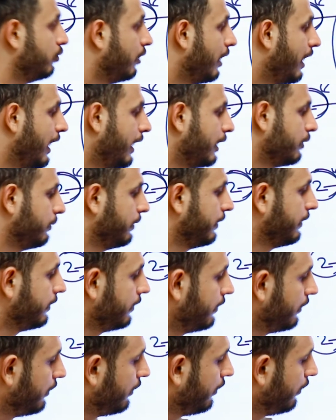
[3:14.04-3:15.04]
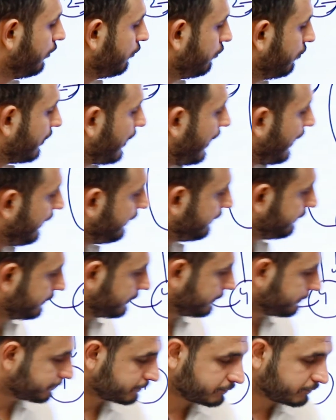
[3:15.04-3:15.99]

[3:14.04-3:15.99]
to R1. So, guys,